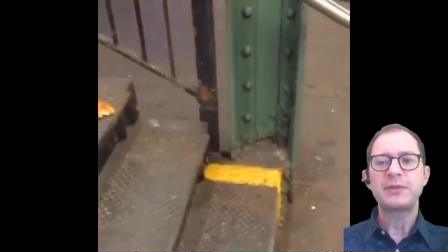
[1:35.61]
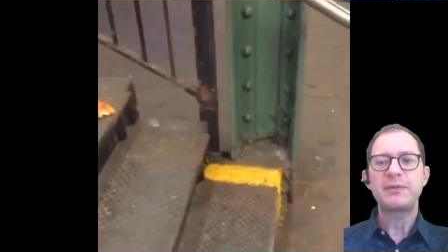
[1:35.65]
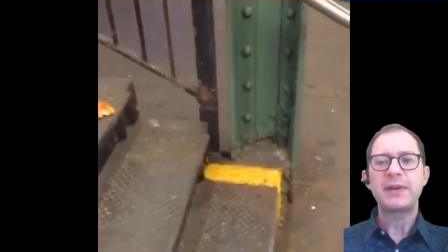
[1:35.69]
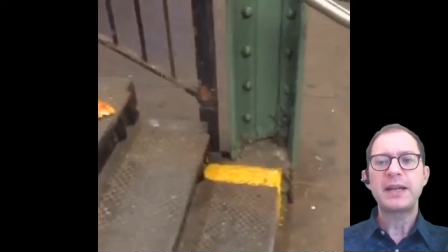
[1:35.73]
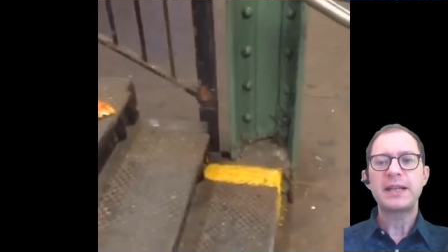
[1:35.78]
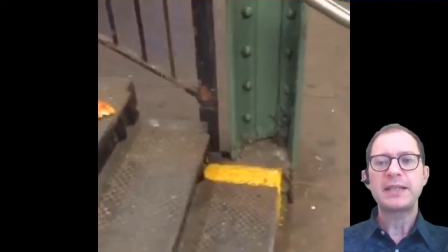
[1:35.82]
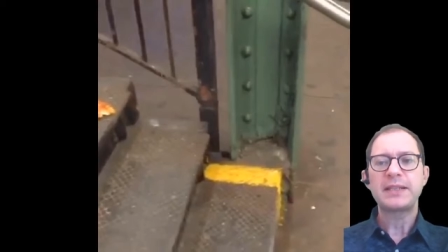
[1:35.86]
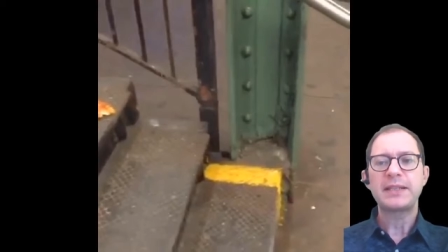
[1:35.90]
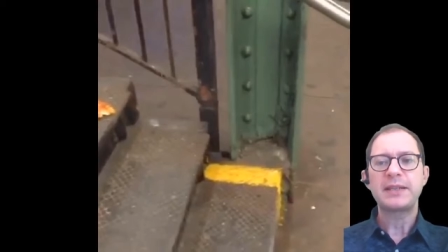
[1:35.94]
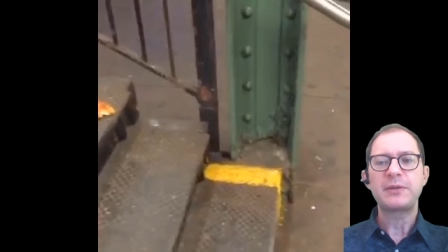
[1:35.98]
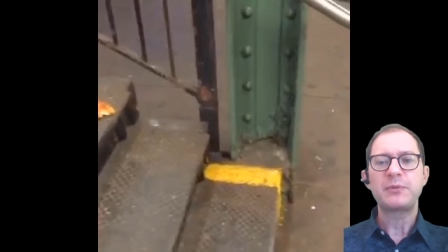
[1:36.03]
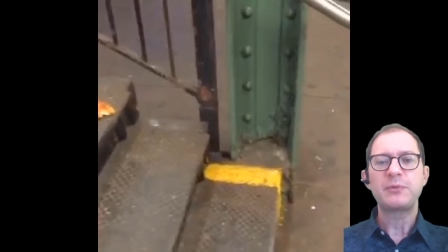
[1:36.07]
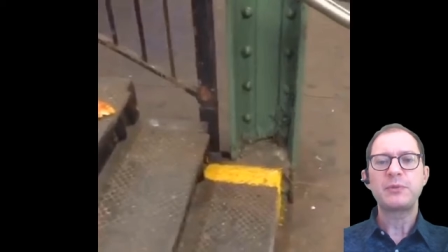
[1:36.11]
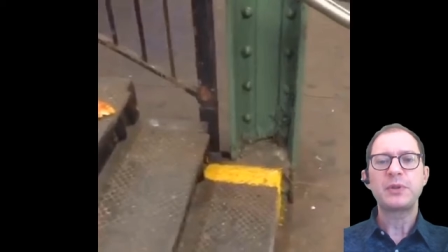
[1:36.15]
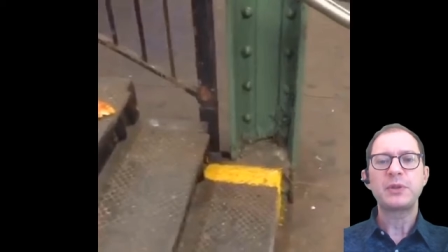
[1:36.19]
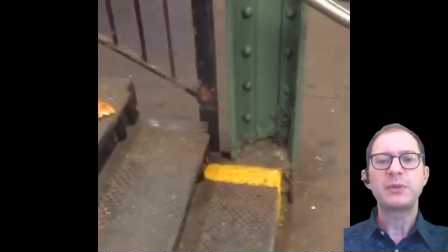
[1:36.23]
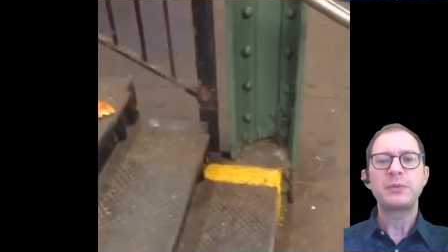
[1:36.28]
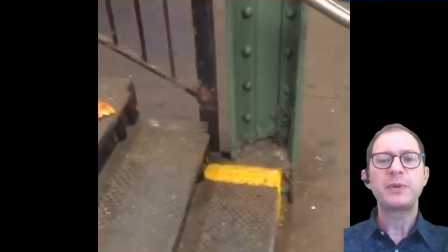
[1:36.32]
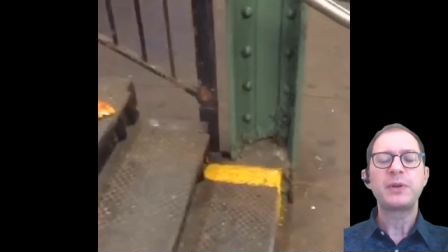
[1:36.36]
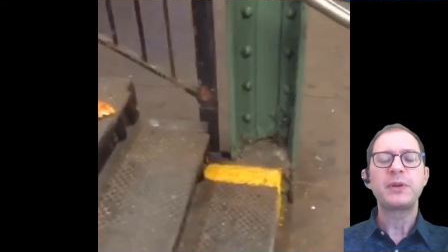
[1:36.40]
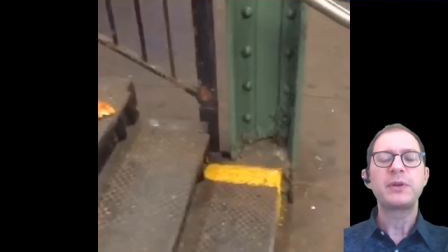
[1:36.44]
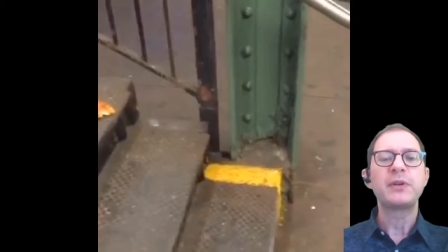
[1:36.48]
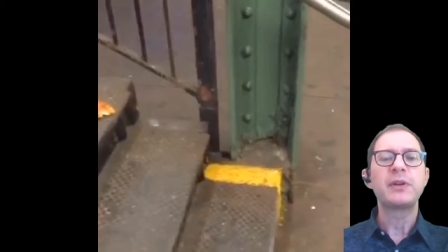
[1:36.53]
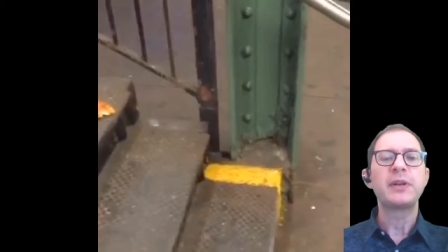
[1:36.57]
rats are what
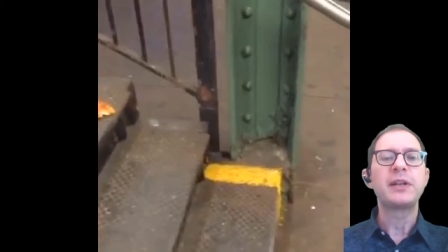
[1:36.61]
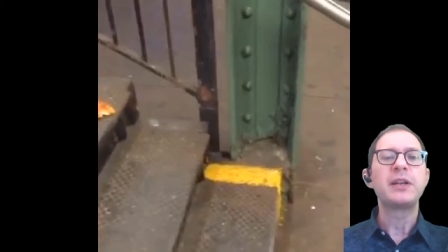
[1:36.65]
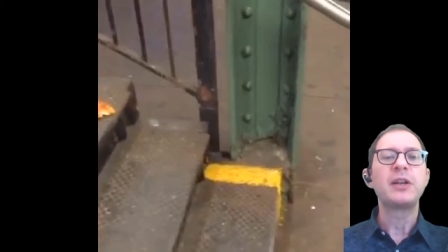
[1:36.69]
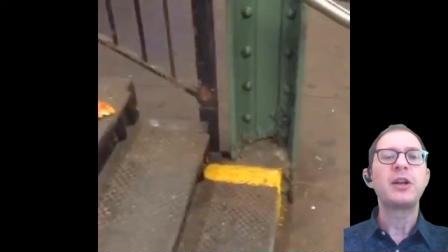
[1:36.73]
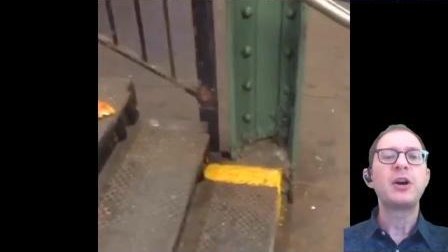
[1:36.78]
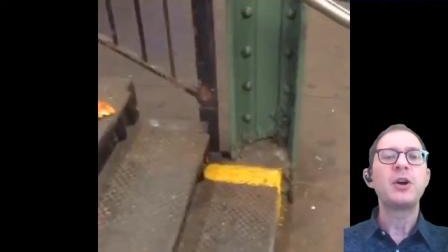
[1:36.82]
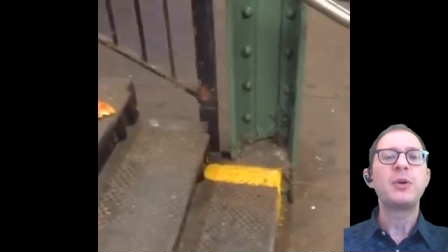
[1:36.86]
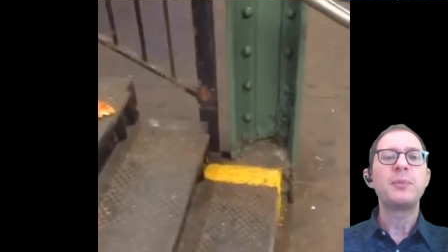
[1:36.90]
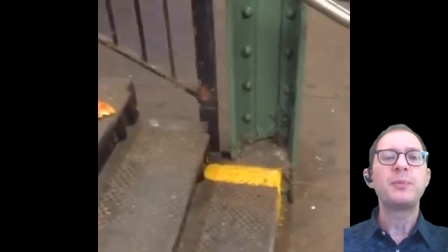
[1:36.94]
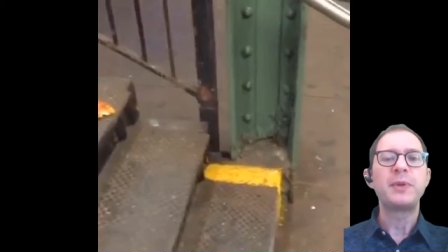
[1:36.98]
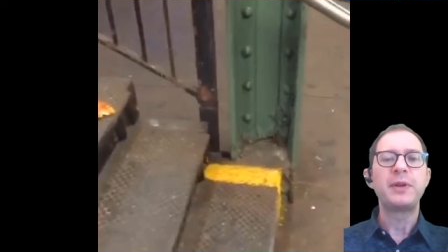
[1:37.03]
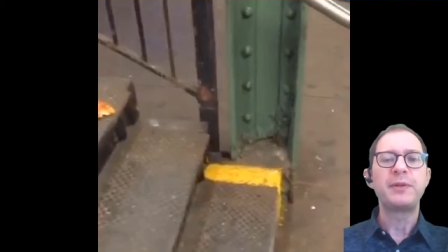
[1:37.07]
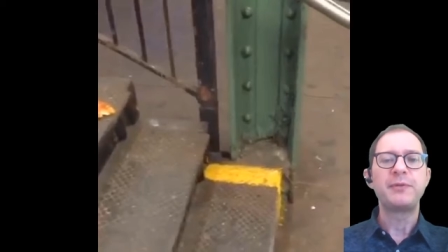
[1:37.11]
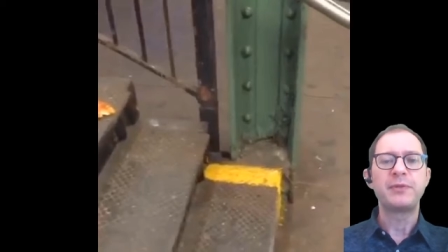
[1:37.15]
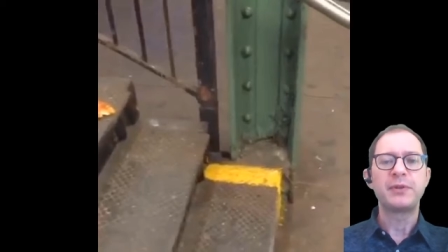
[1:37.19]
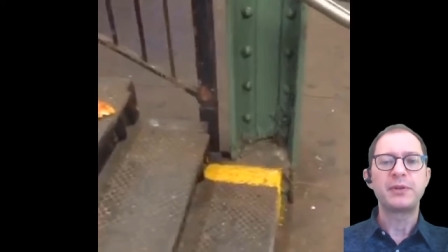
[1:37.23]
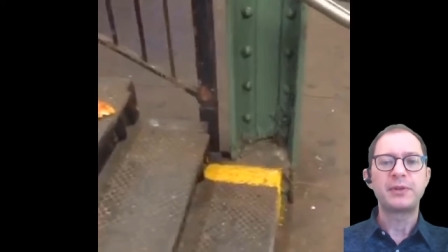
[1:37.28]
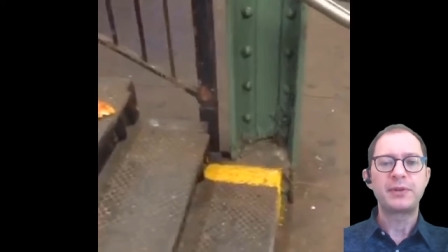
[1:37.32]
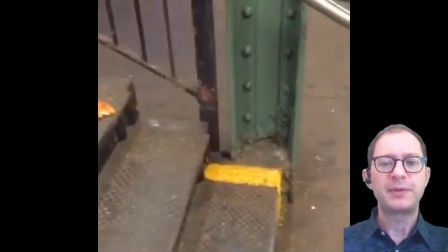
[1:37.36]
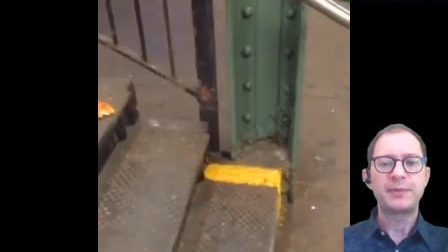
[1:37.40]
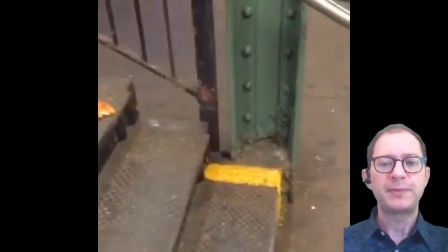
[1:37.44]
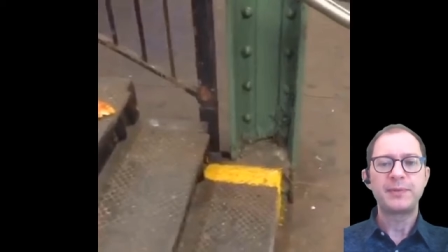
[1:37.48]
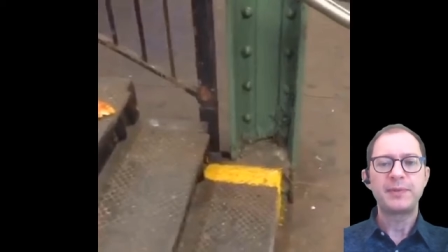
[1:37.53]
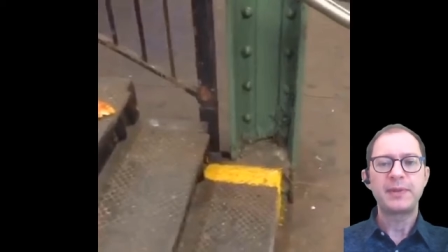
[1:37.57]
we call an
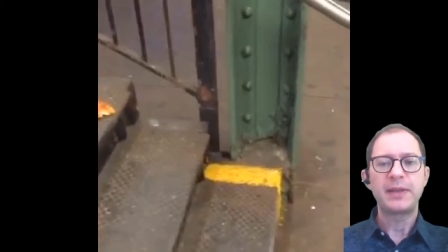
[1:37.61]
omnivore.